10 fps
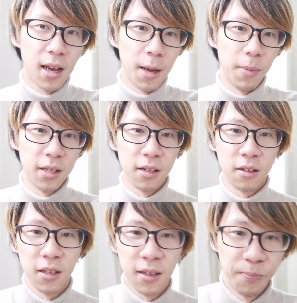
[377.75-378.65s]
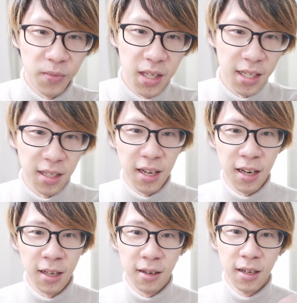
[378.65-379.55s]
I basically designate
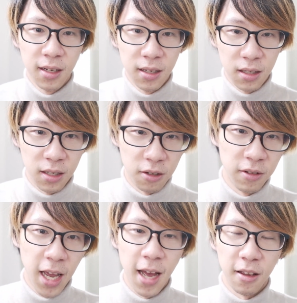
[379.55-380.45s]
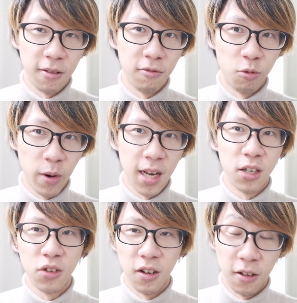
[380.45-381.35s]
it to that
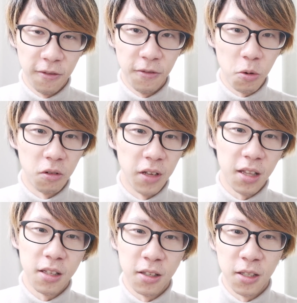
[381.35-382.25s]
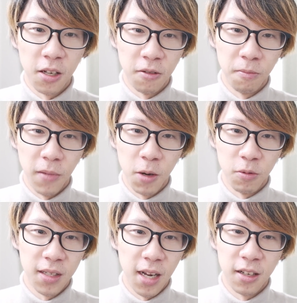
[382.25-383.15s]
range of focal length. So I
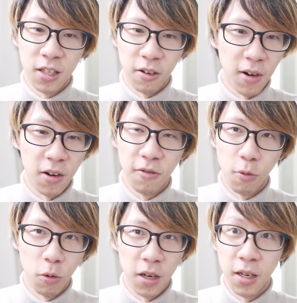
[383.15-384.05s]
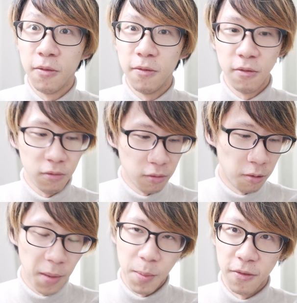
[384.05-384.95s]
would set it to around 40
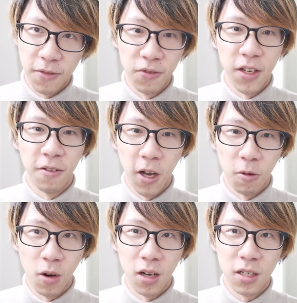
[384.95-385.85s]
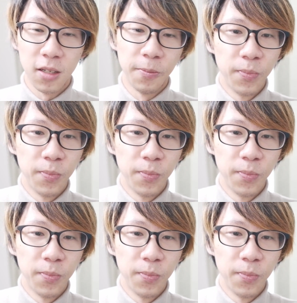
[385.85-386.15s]
or maybe 50 if I want.